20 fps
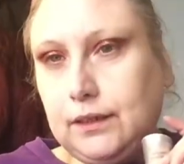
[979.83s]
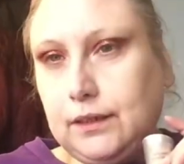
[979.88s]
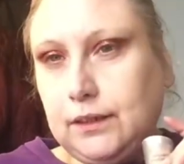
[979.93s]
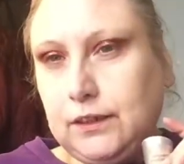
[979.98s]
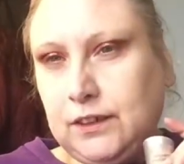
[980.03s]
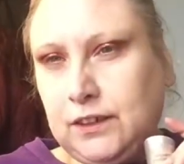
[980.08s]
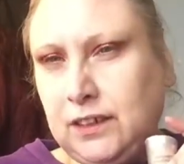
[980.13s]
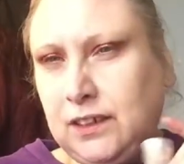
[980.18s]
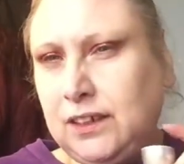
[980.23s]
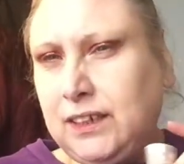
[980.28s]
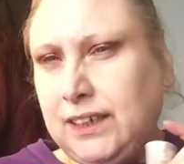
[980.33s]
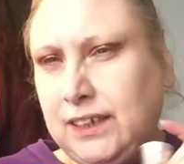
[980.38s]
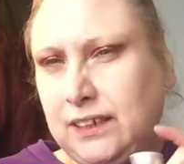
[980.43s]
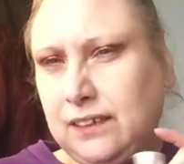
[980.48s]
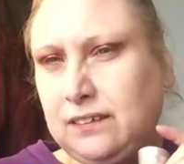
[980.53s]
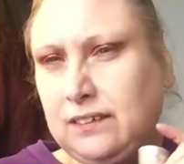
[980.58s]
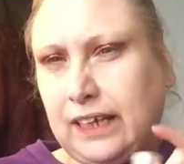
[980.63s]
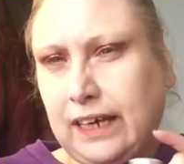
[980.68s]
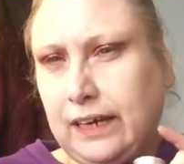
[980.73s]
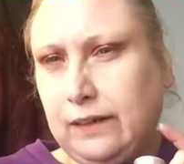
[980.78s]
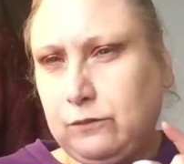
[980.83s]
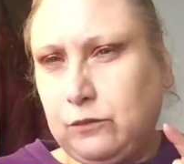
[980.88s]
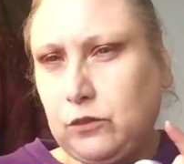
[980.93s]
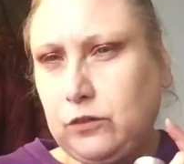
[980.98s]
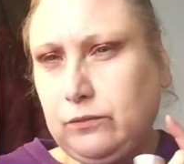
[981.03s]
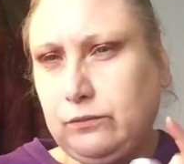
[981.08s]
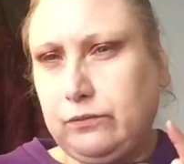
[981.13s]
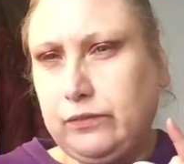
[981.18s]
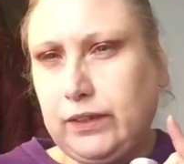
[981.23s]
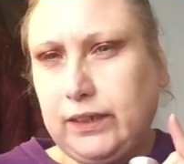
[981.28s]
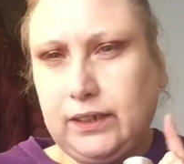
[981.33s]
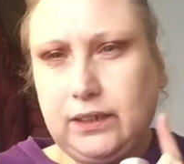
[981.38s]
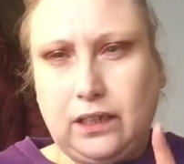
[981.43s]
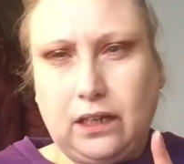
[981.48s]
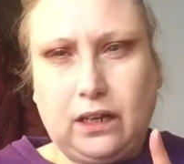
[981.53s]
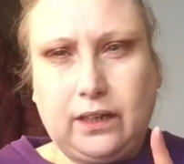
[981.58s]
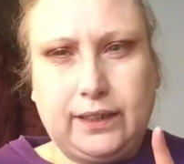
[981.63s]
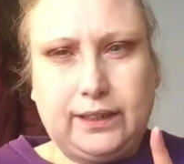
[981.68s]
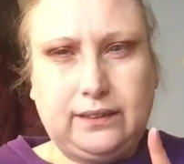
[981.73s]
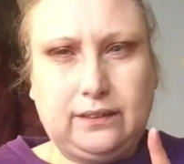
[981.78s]
you need to have something
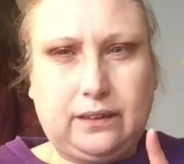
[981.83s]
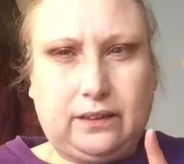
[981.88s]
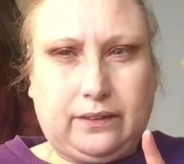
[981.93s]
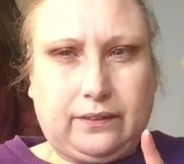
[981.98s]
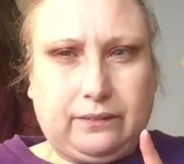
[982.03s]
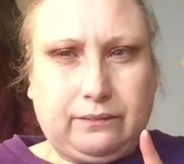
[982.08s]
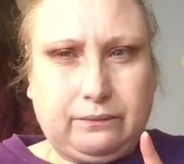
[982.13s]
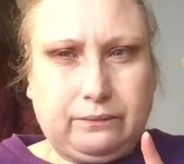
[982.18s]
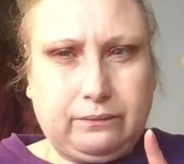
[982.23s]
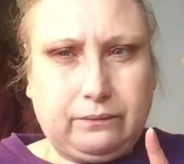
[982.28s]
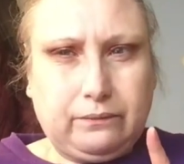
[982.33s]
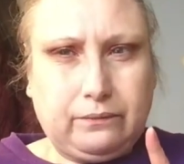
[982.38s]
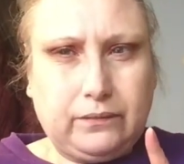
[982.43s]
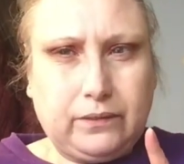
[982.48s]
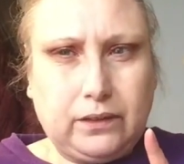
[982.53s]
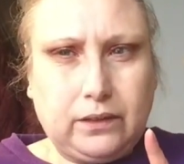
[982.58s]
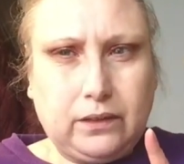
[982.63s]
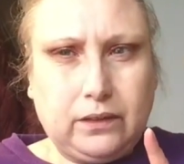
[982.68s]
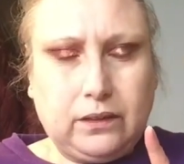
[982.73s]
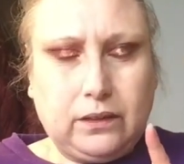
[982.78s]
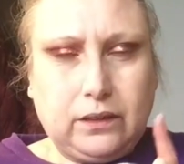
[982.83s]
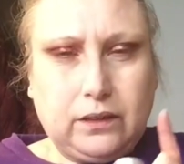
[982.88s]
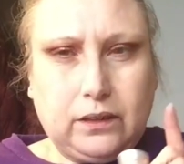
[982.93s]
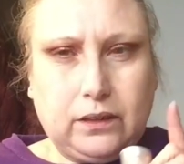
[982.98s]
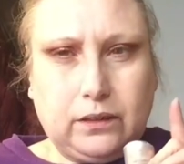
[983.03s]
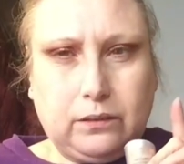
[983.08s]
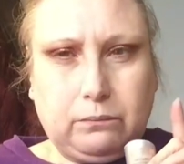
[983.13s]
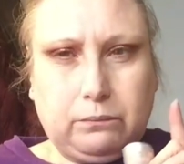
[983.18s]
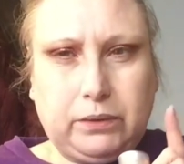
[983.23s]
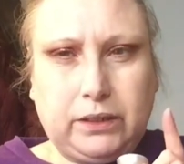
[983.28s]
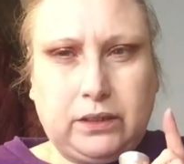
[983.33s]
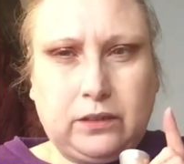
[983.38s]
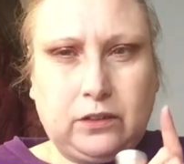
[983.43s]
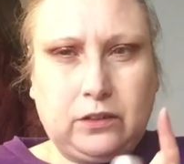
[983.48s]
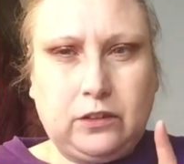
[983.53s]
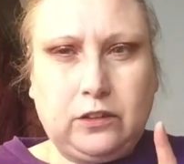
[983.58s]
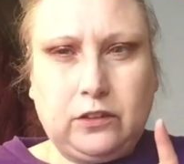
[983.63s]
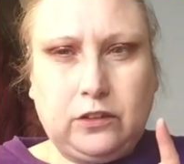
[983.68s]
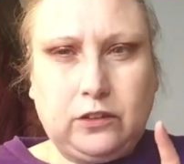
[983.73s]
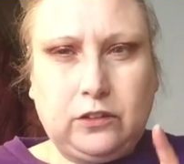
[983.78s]
lighter.
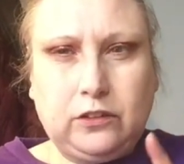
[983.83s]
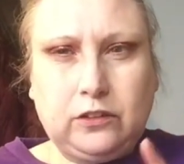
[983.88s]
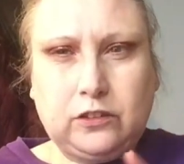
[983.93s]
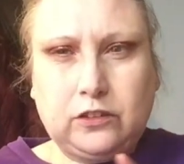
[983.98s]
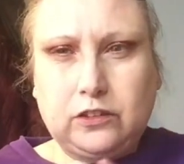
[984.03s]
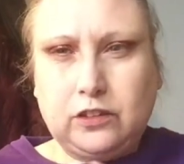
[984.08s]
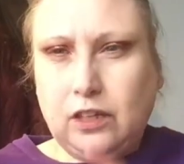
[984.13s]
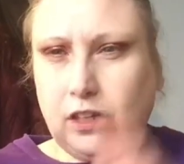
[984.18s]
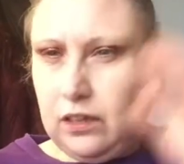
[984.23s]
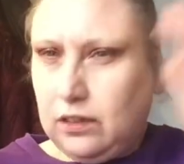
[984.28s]
Because,